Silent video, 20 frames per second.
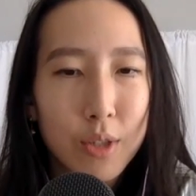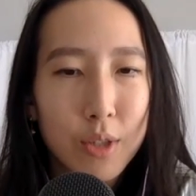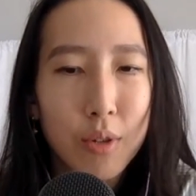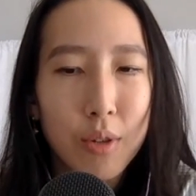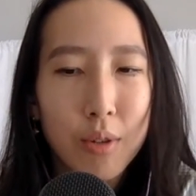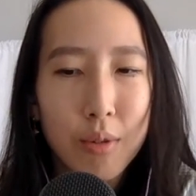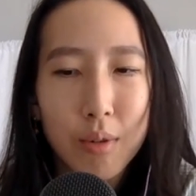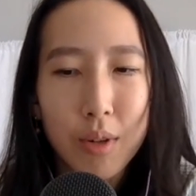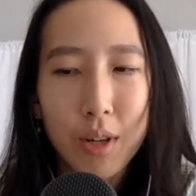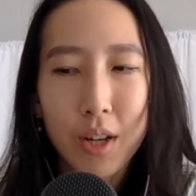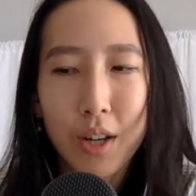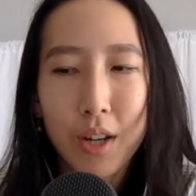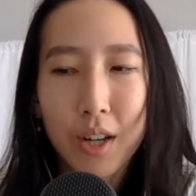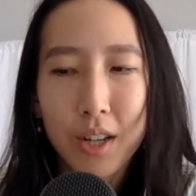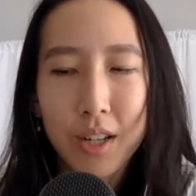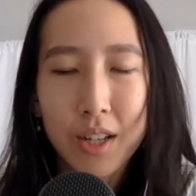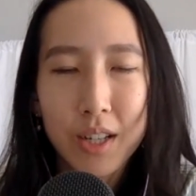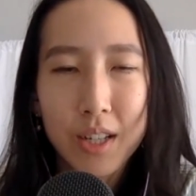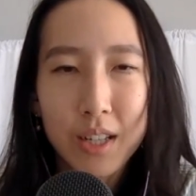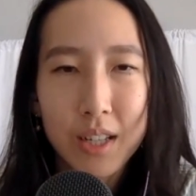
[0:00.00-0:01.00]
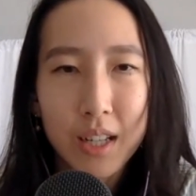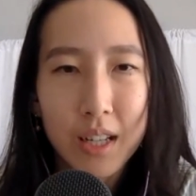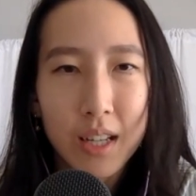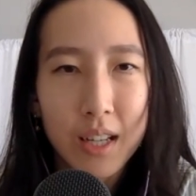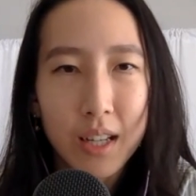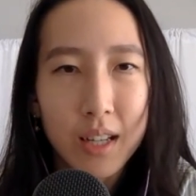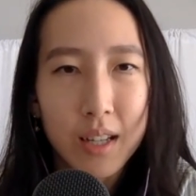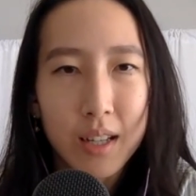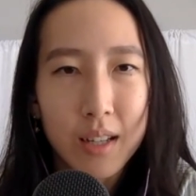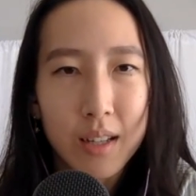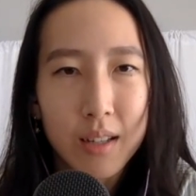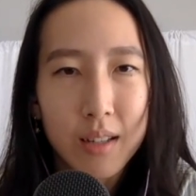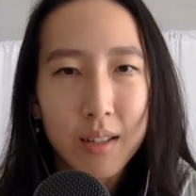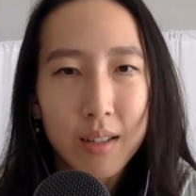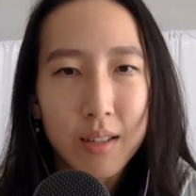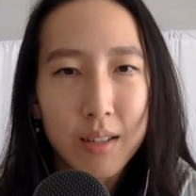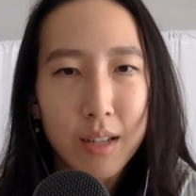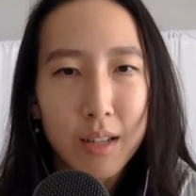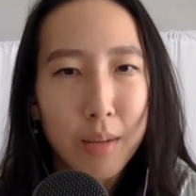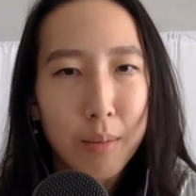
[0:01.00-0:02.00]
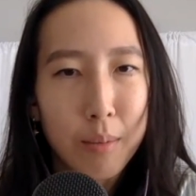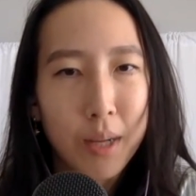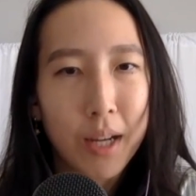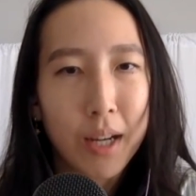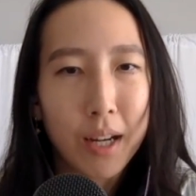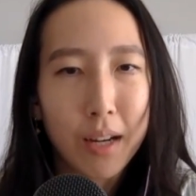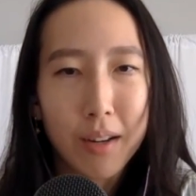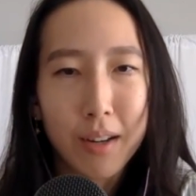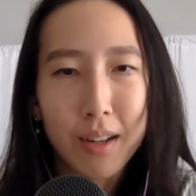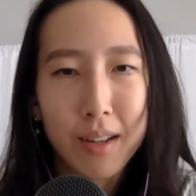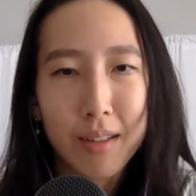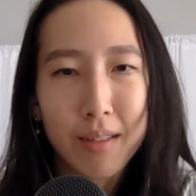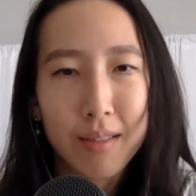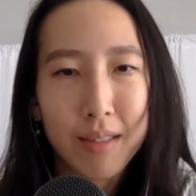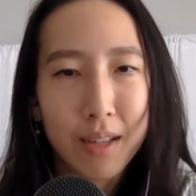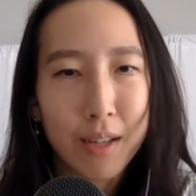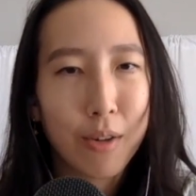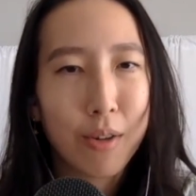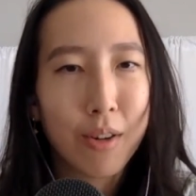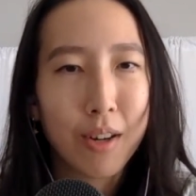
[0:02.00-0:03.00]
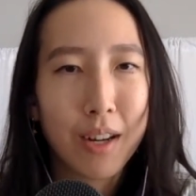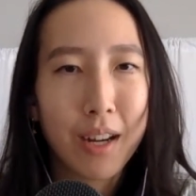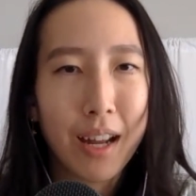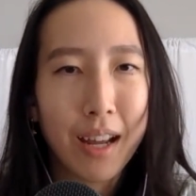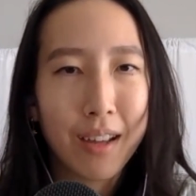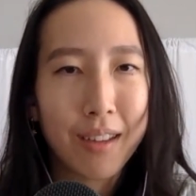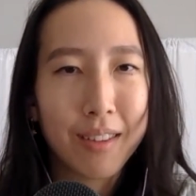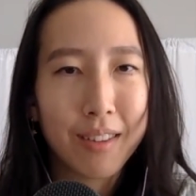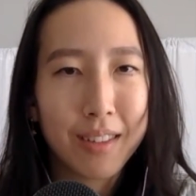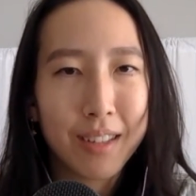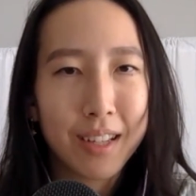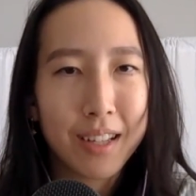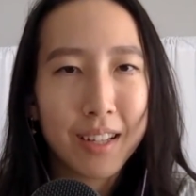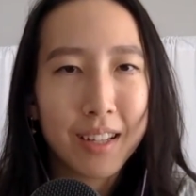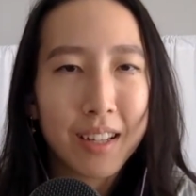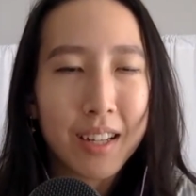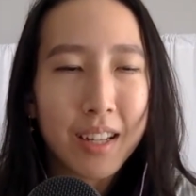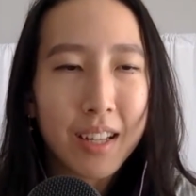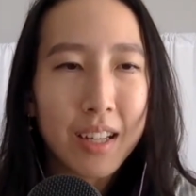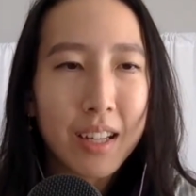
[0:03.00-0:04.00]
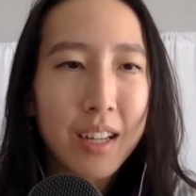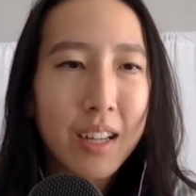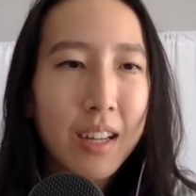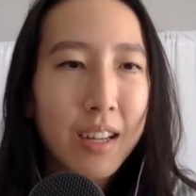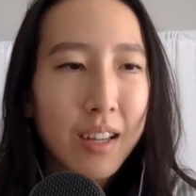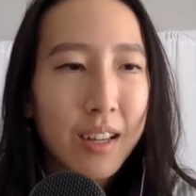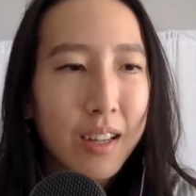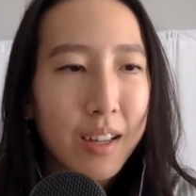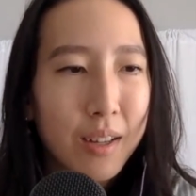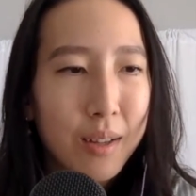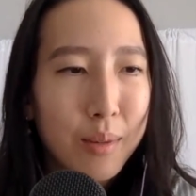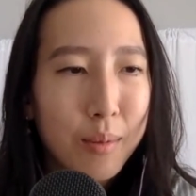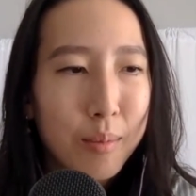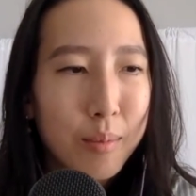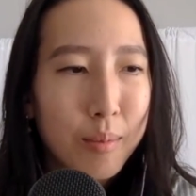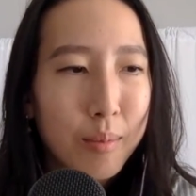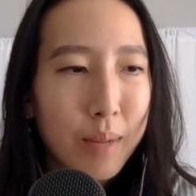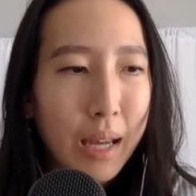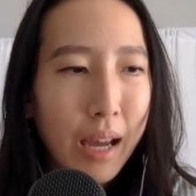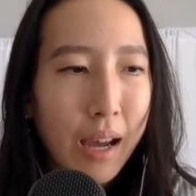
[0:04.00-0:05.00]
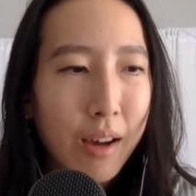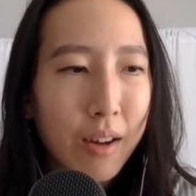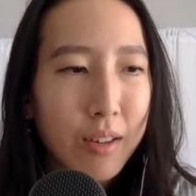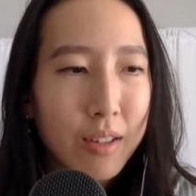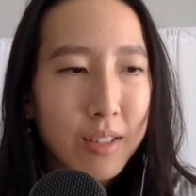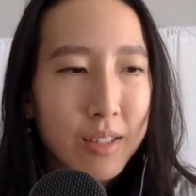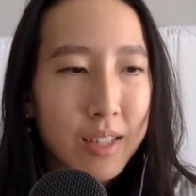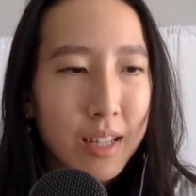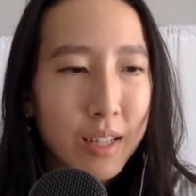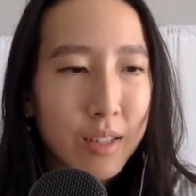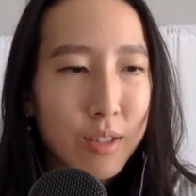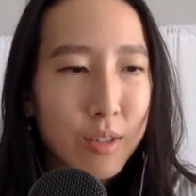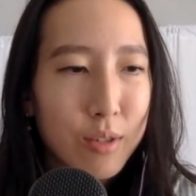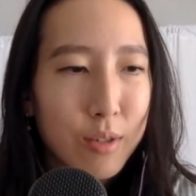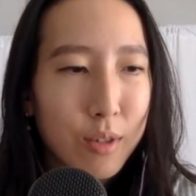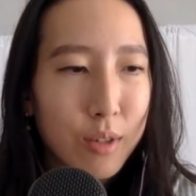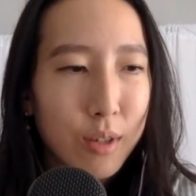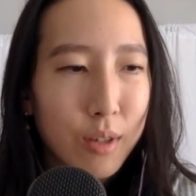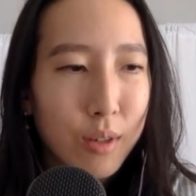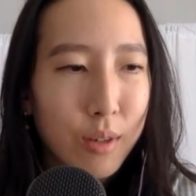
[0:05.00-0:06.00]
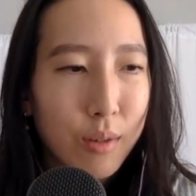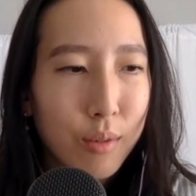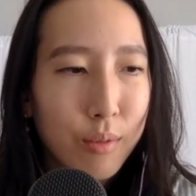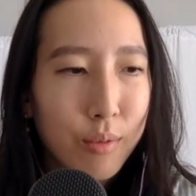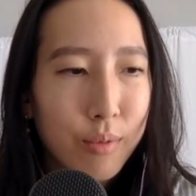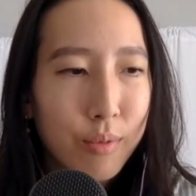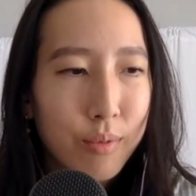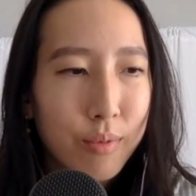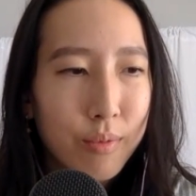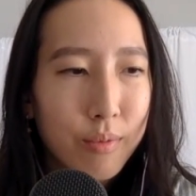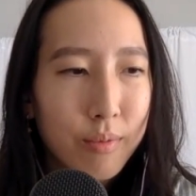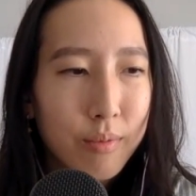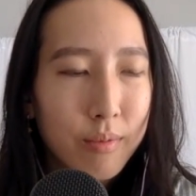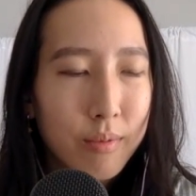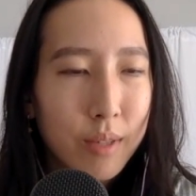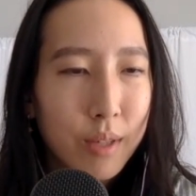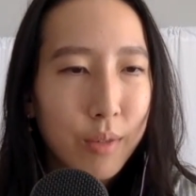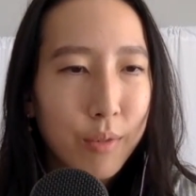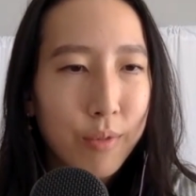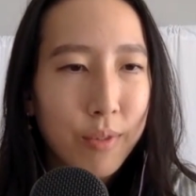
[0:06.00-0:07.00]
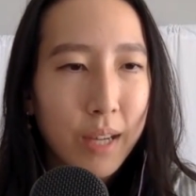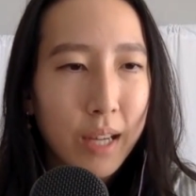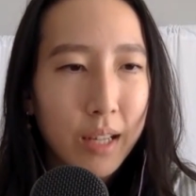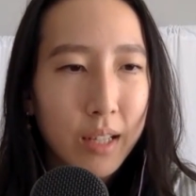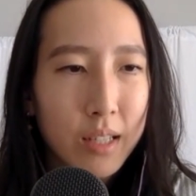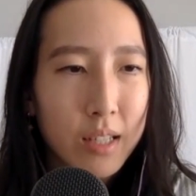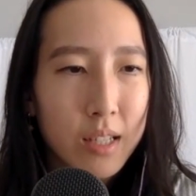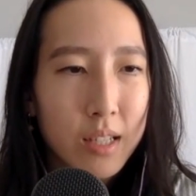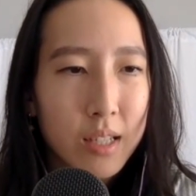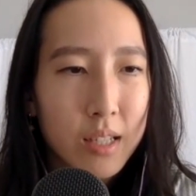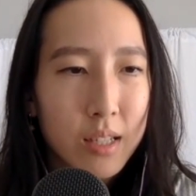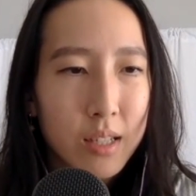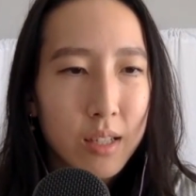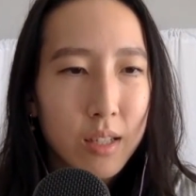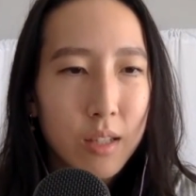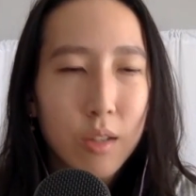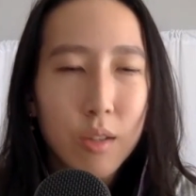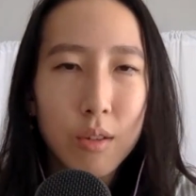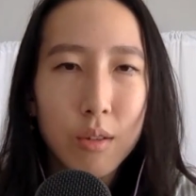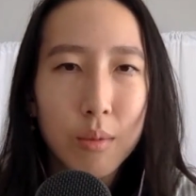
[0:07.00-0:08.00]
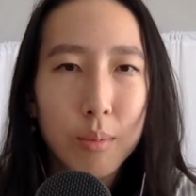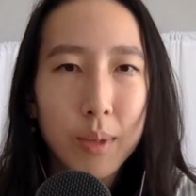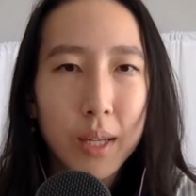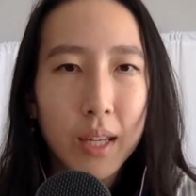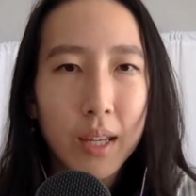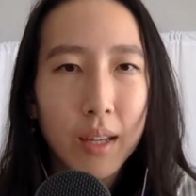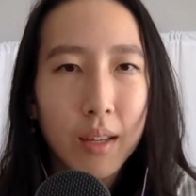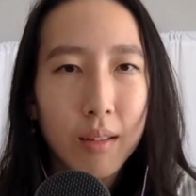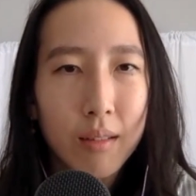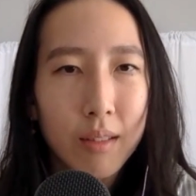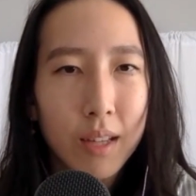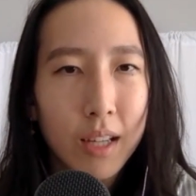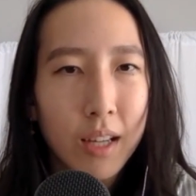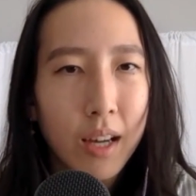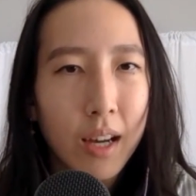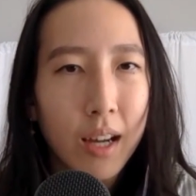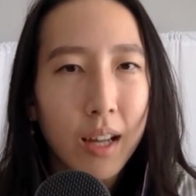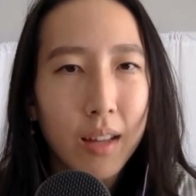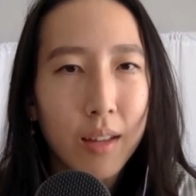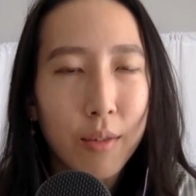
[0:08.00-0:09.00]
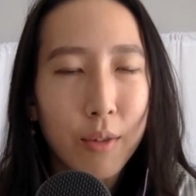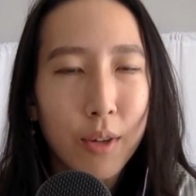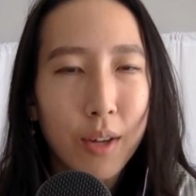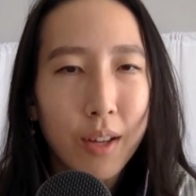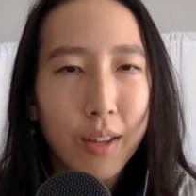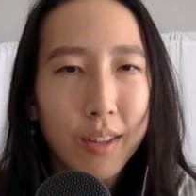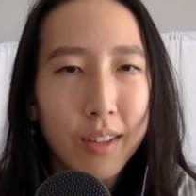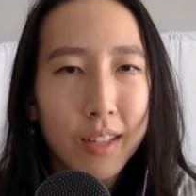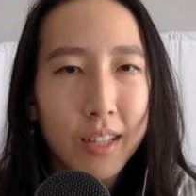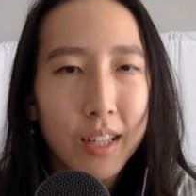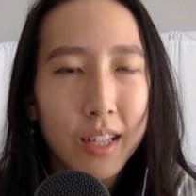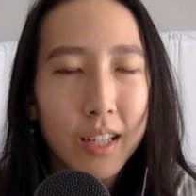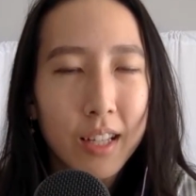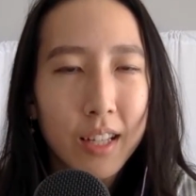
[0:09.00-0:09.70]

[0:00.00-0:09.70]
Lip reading: you are non-binary and you are an athlete. How does that sort of affect you being like a high level athlete?